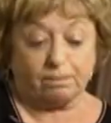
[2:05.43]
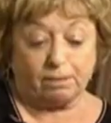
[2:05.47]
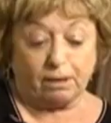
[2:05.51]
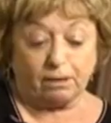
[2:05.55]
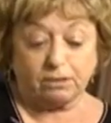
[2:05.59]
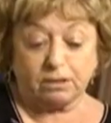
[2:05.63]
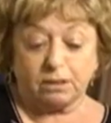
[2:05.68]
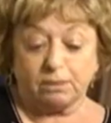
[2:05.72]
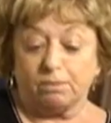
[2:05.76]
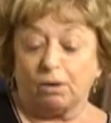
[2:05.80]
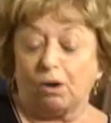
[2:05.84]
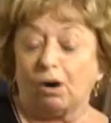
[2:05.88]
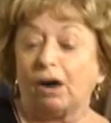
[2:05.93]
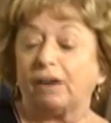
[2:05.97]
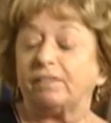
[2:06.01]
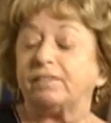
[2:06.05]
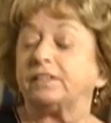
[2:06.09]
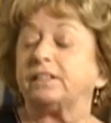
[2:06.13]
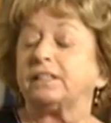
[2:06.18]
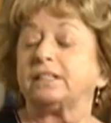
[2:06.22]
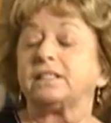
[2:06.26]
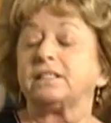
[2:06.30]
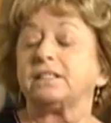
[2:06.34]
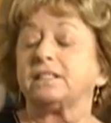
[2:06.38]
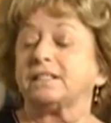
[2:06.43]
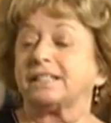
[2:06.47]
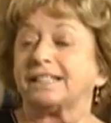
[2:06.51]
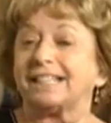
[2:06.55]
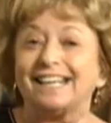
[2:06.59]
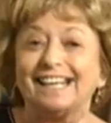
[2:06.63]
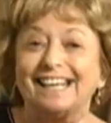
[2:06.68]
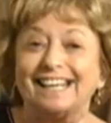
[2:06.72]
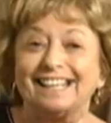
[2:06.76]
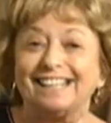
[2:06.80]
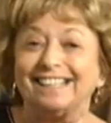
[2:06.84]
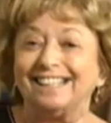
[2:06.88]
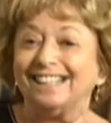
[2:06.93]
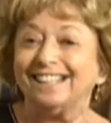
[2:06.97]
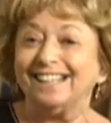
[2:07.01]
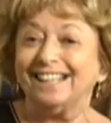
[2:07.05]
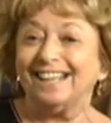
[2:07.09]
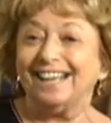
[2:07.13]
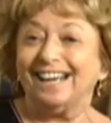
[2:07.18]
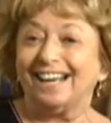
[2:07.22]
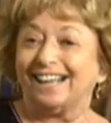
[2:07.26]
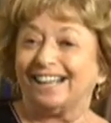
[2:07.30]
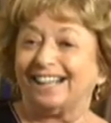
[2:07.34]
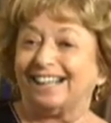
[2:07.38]
the most marvelous thing
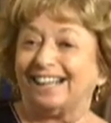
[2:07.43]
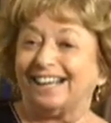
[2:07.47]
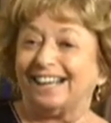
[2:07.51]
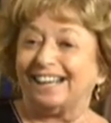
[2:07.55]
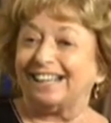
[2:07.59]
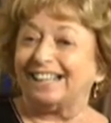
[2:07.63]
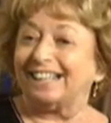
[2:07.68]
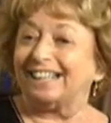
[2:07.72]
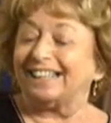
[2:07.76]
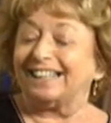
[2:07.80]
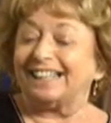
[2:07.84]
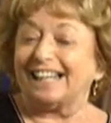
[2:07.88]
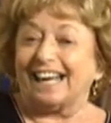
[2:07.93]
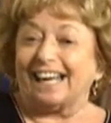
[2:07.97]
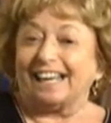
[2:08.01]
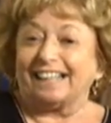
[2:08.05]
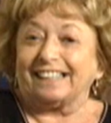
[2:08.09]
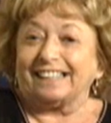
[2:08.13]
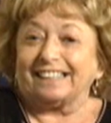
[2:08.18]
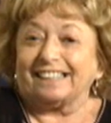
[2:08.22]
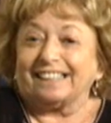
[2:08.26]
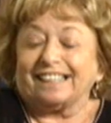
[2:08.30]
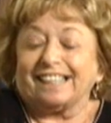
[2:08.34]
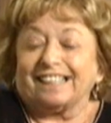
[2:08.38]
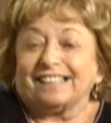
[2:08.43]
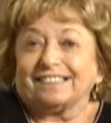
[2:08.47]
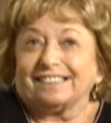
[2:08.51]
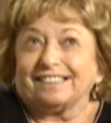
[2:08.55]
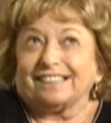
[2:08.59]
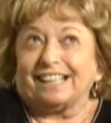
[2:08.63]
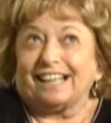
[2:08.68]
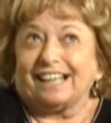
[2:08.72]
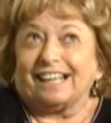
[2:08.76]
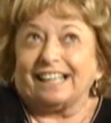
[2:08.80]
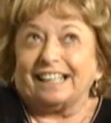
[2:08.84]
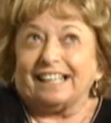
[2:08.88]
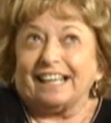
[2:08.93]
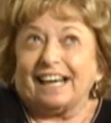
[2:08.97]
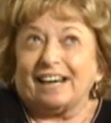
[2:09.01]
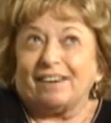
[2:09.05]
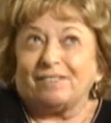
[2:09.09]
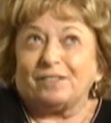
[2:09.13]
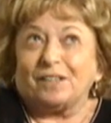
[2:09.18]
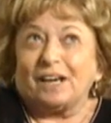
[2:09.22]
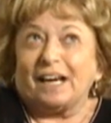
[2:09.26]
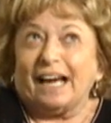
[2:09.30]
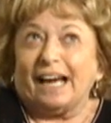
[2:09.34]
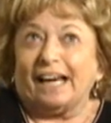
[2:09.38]
uh, that I
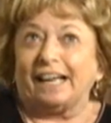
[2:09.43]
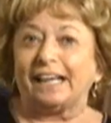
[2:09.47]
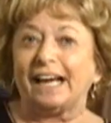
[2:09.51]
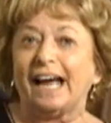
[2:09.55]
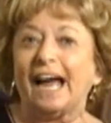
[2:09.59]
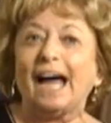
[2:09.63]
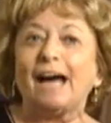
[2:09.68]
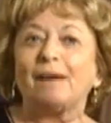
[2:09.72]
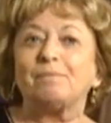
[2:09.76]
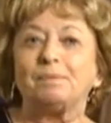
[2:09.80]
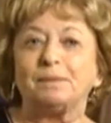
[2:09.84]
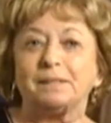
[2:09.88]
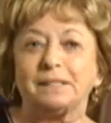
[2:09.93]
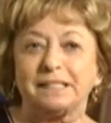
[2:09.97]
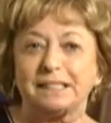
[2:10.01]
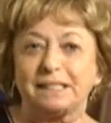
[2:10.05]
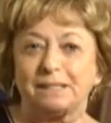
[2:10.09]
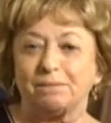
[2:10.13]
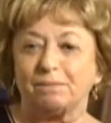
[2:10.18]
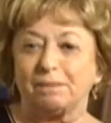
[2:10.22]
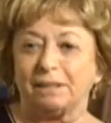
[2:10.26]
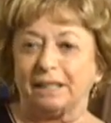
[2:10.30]
ever had happen to